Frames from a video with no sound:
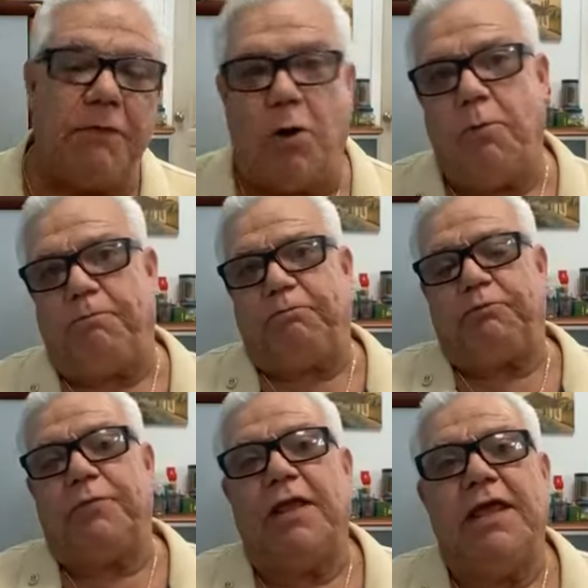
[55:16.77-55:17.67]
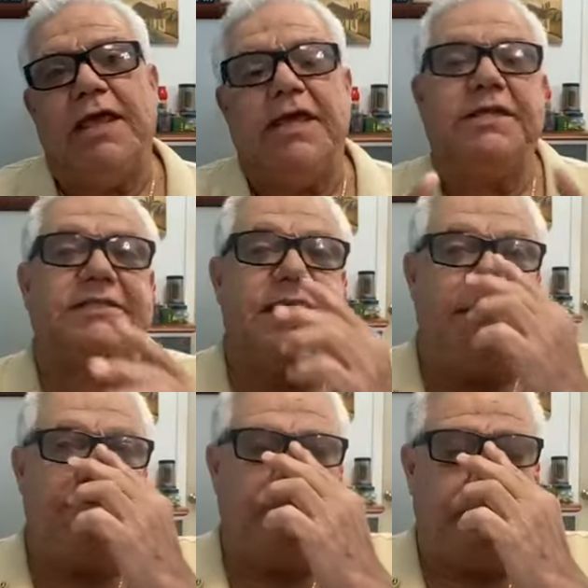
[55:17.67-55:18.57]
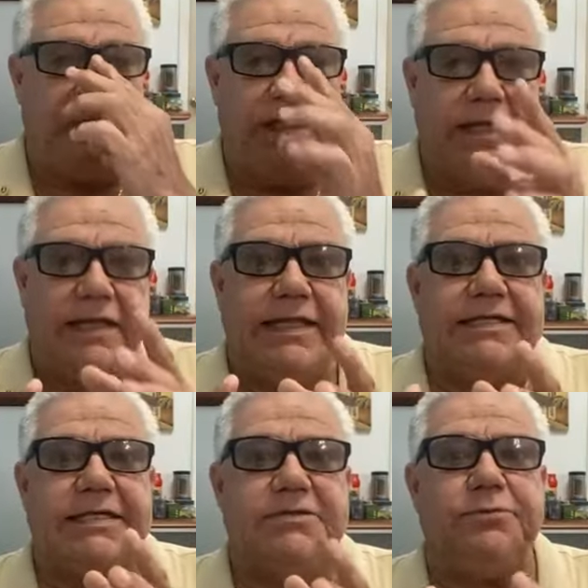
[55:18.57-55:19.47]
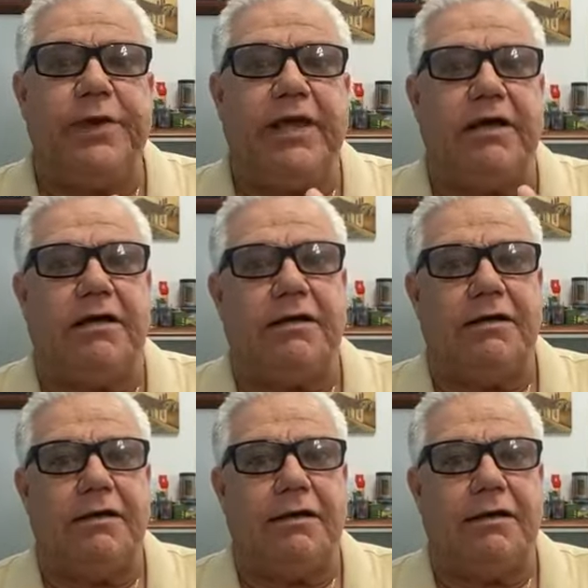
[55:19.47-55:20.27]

Now, you see, this is where,